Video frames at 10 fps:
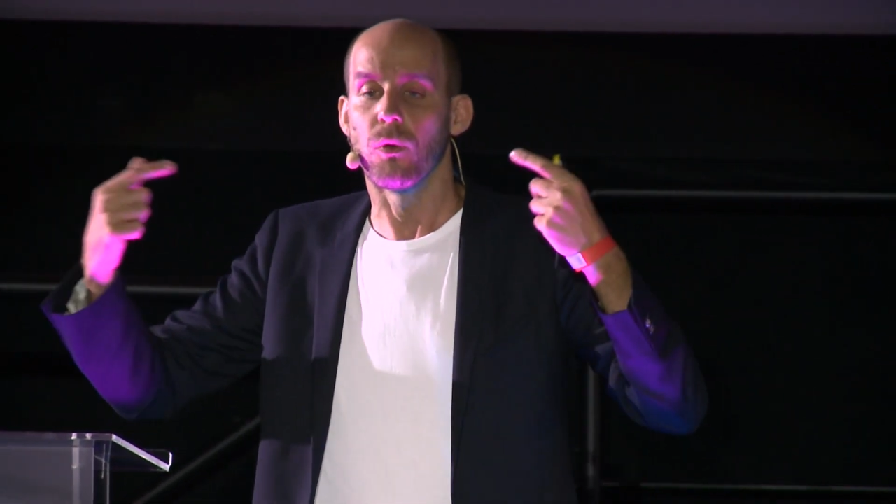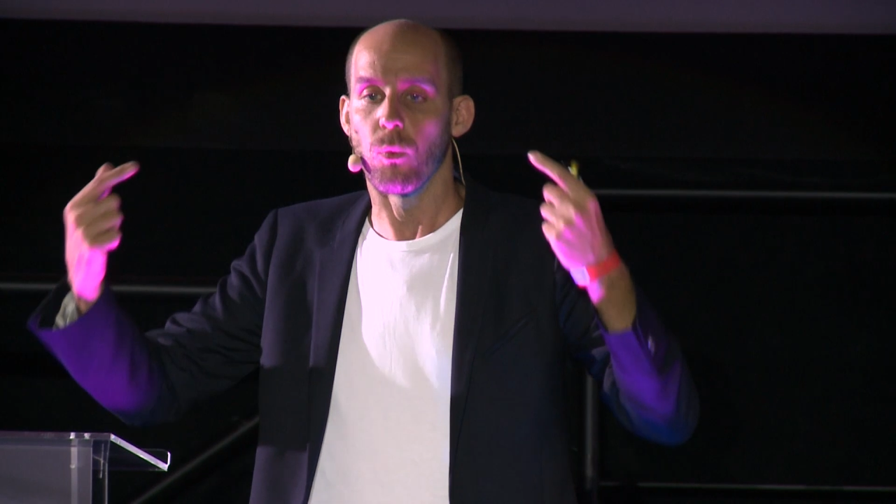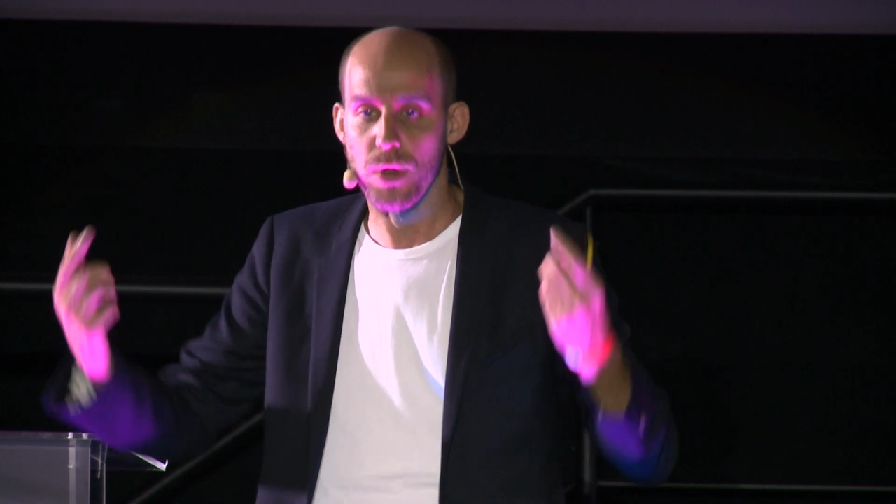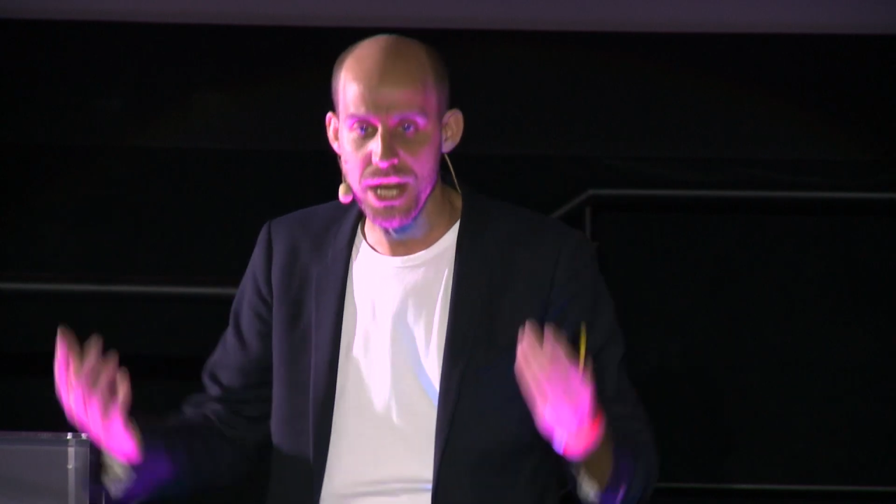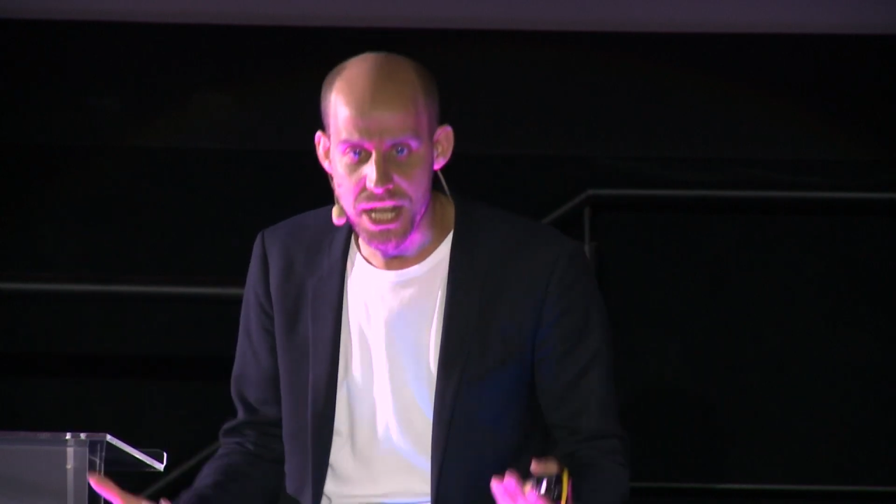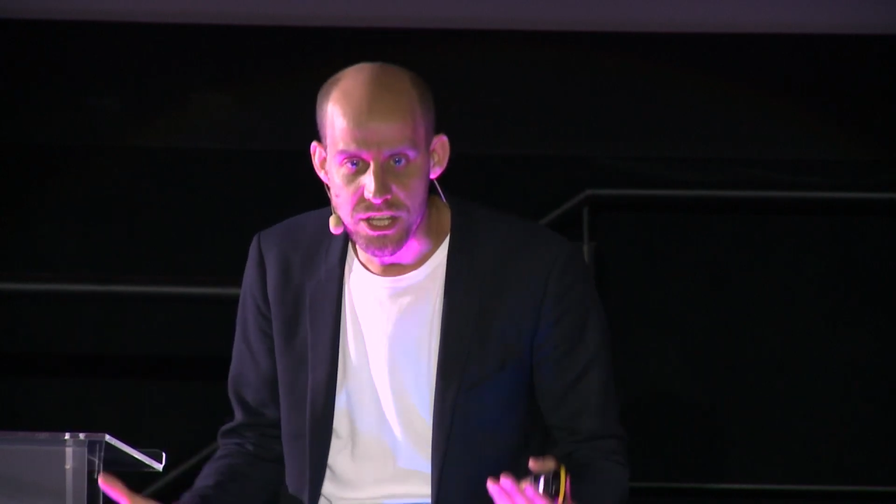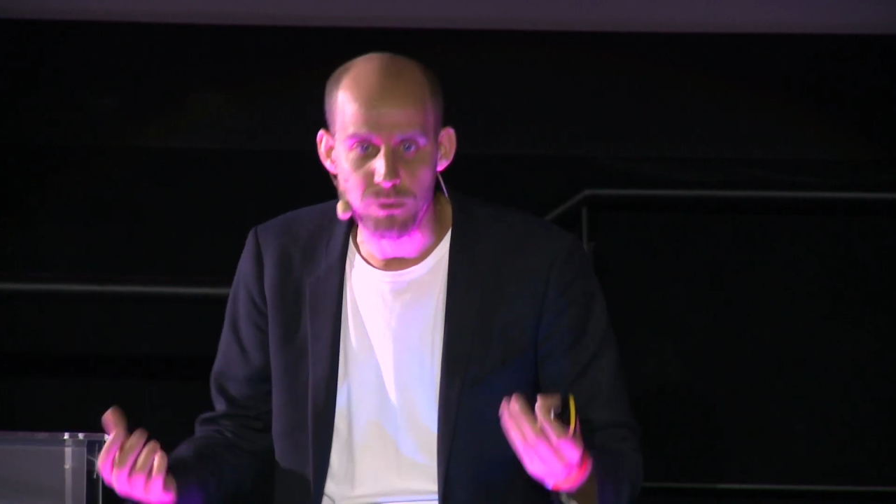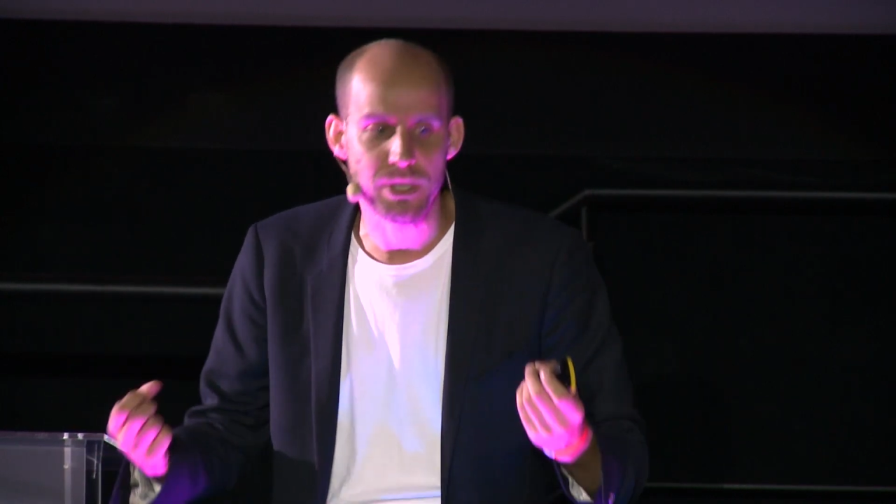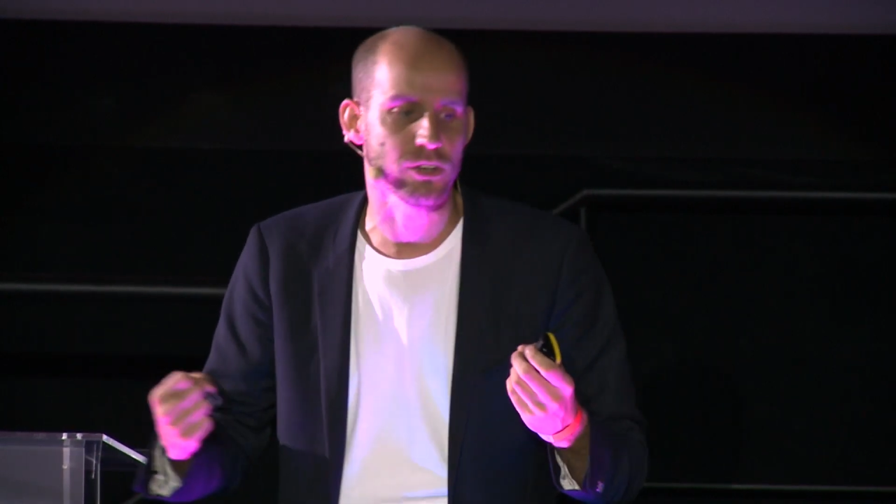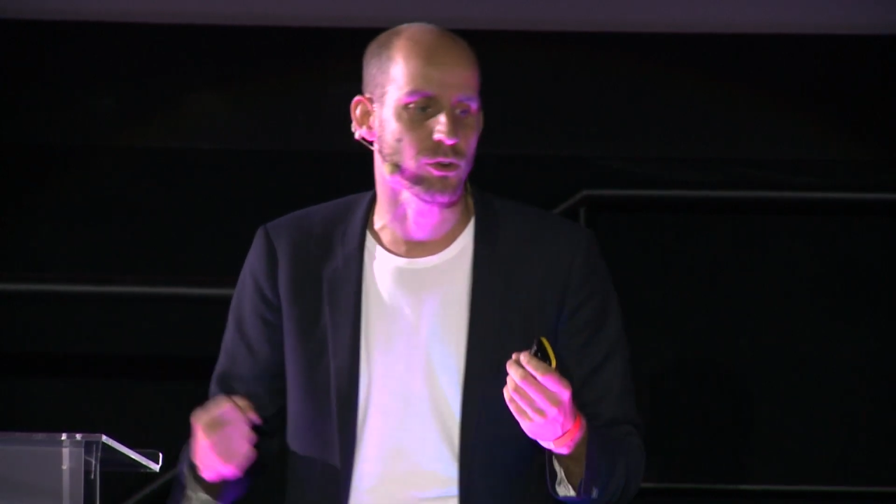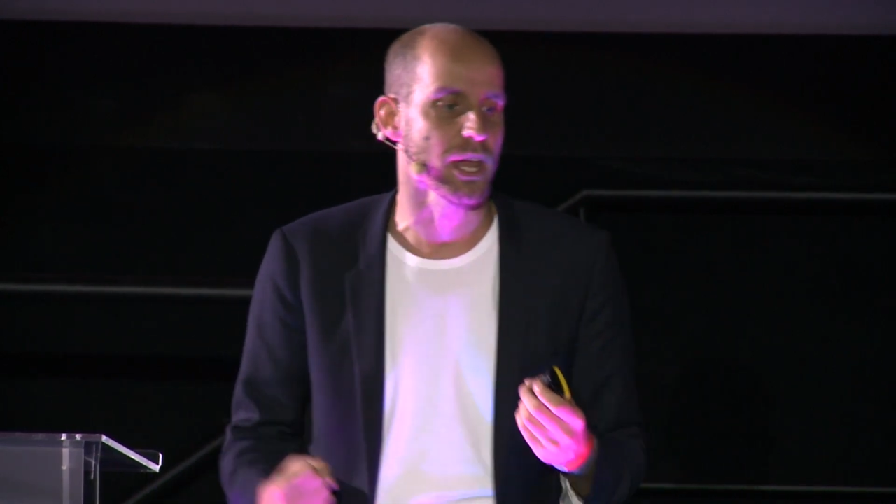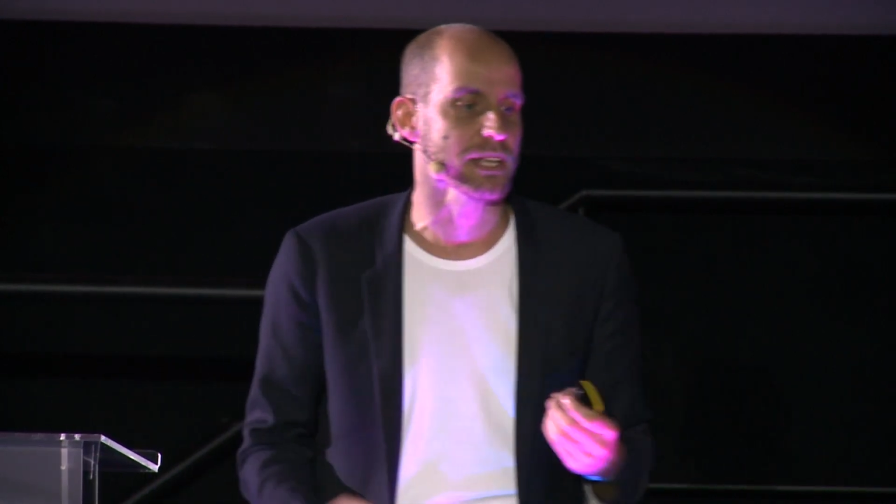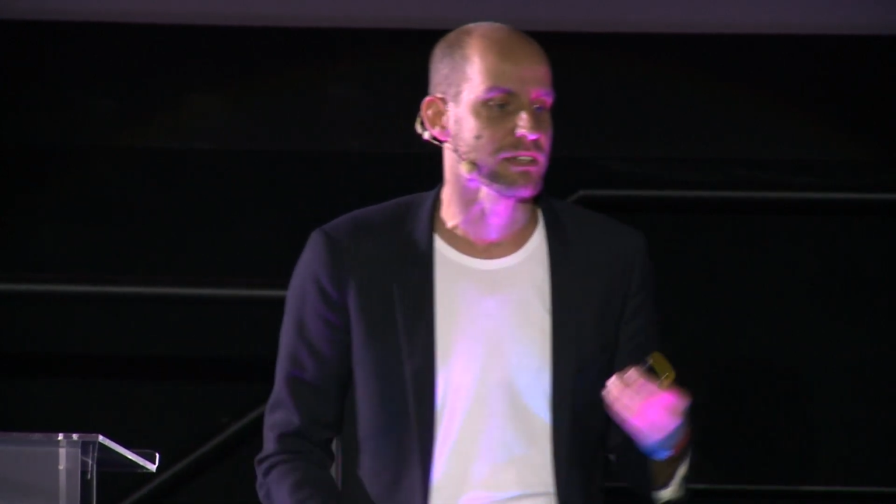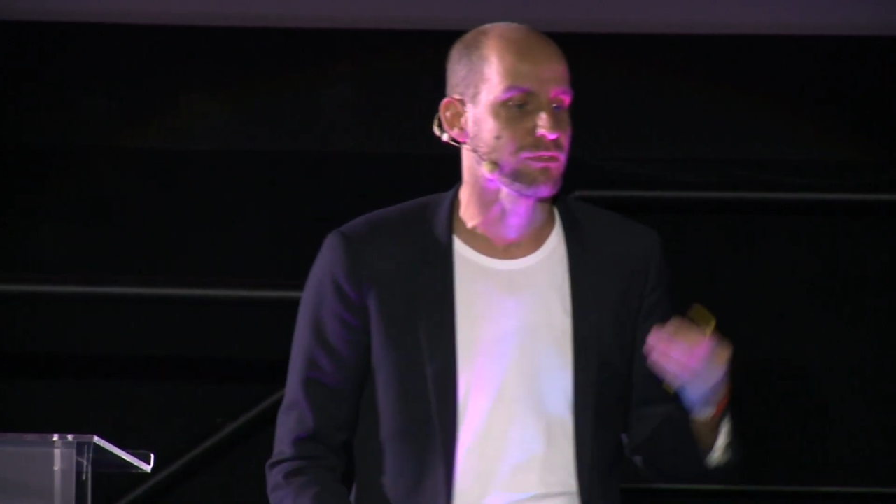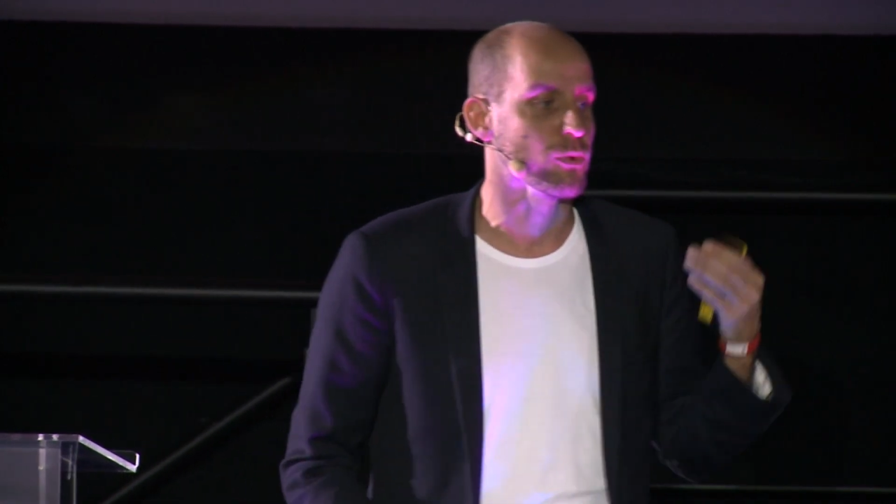We need to be creative.